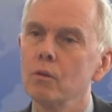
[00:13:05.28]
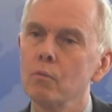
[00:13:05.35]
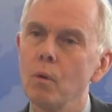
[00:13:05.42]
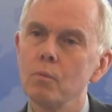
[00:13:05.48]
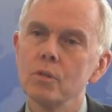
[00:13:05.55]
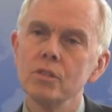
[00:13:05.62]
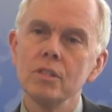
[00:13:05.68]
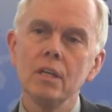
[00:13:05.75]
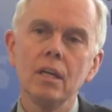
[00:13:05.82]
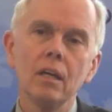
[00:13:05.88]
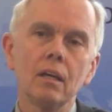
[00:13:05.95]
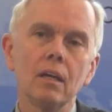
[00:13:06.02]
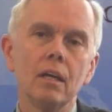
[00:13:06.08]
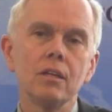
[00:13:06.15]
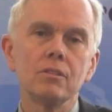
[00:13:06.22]
that what we're
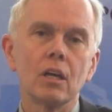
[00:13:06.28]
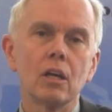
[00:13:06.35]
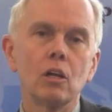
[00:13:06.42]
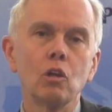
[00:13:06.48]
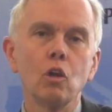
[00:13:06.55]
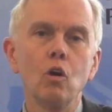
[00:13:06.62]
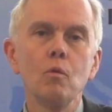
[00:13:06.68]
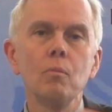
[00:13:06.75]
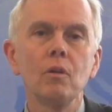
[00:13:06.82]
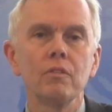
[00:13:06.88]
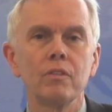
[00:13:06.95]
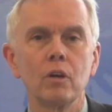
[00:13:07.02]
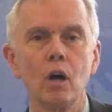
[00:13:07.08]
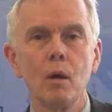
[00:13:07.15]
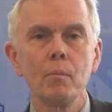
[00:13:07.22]
seeing is a global
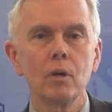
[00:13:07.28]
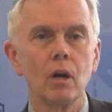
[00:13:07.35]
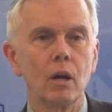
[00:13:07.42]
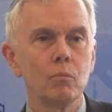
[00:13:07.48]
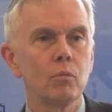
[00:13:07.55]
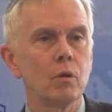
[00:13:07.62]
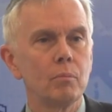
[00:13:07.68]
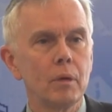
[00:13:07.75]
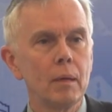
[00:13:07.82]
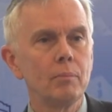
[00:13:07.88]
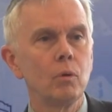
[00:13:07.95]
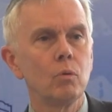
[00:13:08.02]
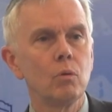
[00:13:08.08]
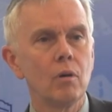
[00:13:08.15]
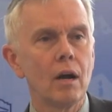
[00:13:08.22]
phenomenon where
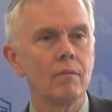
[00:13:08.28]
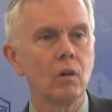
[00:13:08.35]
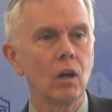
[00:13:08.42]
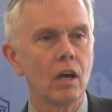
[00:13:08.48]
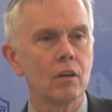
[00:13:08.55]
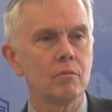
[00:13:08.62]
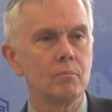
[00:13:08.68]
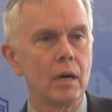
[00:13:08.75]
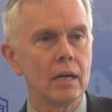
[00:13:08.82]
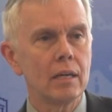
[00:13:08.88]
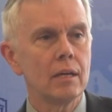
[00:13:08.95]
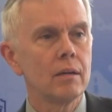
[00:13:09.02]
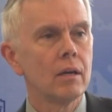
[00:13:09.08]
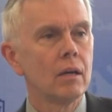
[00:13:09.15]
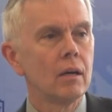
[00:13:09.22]
people who have a lot of
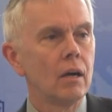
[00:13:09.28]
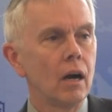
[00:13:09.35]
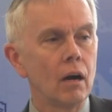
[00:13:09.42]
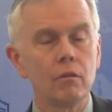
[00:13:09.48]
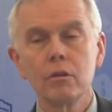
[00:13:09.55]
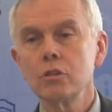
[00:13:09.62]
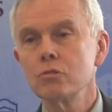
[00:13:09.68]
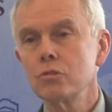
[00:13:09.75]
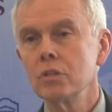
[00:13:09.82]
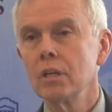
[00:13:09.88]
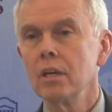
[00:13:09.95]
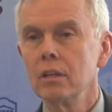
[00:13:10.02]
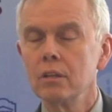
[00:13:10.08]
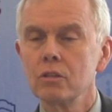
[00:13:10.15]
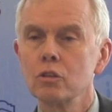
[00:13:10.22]
money are
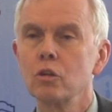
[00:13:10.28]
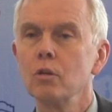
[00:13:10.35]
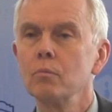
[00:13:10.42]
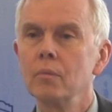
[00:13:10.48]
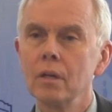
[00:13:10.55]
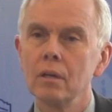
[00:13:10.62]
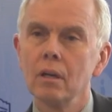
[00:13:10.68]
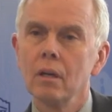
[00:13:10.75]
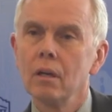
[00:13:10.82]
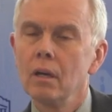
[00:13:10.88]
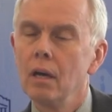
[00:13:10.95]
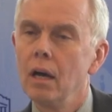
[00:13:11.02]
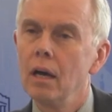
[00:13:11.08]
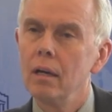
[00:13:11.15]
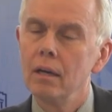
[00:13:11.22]
interested in the term that
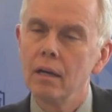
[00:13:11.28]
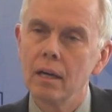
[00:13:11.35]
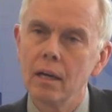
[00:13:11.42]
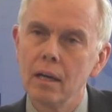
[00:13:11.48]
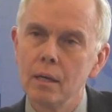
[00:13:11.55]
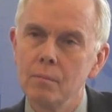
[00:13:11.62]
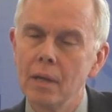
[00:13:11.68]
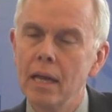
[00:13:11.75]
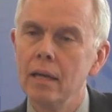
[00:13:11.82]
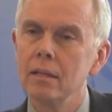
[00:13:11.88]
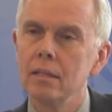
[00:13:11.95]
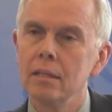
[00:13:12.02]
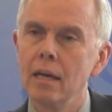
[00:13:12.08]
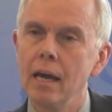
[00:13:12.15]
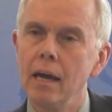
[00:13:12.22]
uh, a guy named
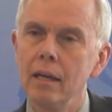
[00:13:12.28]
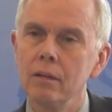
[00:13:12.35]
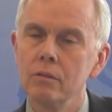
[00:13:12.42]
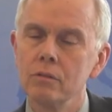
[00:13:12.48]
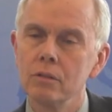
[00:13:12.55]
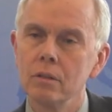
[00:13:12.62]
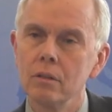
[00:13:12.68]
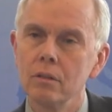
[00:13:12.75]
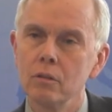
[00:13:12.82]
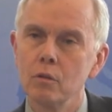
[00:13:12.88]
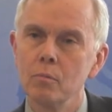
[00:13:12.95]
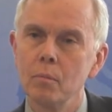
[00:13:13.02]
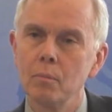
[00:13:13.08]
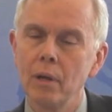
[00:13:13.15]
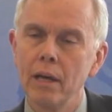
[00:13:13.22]
Andy Yan, who's an
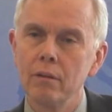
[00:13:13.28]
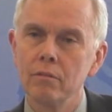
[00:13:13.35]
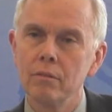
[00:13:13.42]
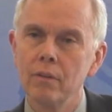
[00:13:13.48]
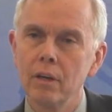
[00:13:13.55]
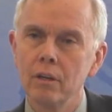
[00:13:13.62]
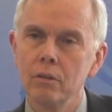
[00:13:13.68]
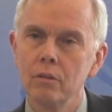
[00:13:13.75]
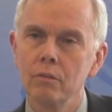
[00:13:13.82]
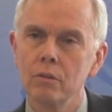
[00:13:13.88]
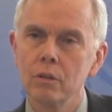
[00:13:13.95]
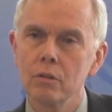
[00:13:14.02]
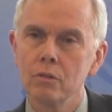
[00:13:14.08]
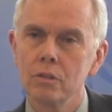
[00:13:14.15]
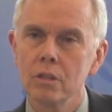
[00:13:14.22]
urban planner in
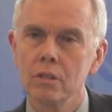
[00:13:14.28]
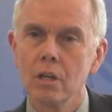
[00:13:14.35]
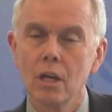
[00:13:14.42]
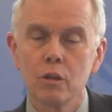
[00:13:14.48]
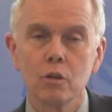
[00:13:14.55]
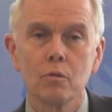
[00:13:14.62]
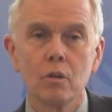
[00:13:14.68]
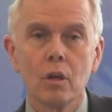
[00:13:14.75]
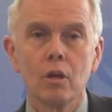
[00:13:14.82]
Vancouver, used is they're,